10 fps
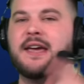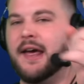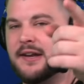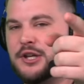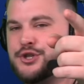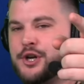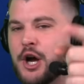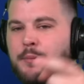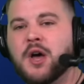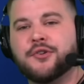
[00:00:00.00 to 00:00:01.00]
and I need your
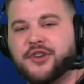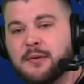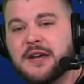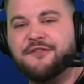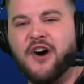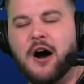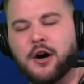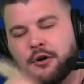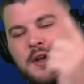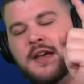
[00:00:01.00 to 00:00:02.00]
help. So give me a
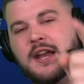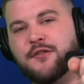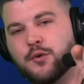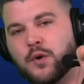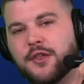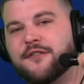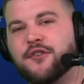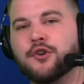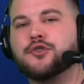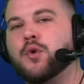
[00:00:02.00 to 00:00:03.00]
follow. And if you're one of the
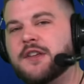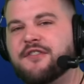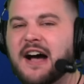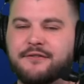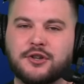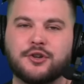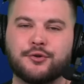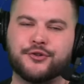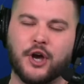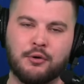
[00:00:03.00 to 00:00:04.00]
first 25 to
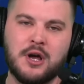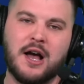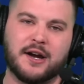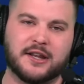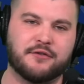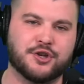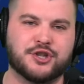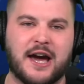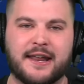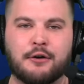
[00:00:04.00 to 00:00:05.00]
do so, I'm going to give you a
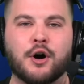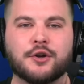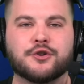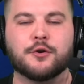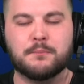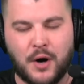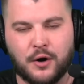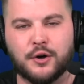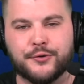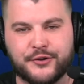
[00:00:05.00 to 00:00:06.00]
shout-out on
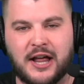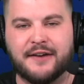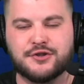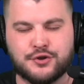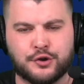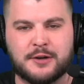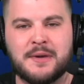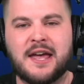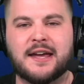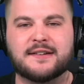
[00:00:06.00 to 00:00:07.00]
tomorrow's live stream.
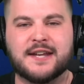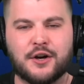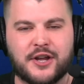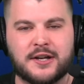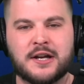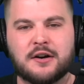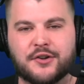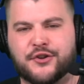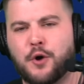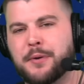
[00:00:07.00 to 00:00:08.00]
Until then,
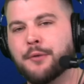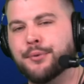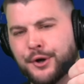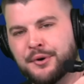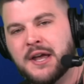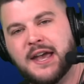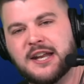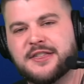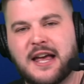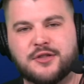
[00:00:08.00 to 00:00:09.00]
let's go Big Blue and
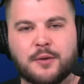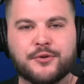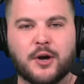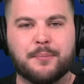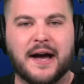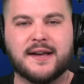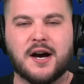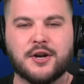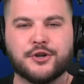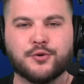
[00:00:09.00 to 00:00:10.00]
hit that thumbs-up
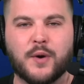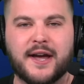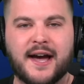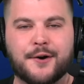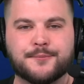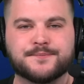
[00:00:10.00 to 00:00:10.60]
icon on your way out.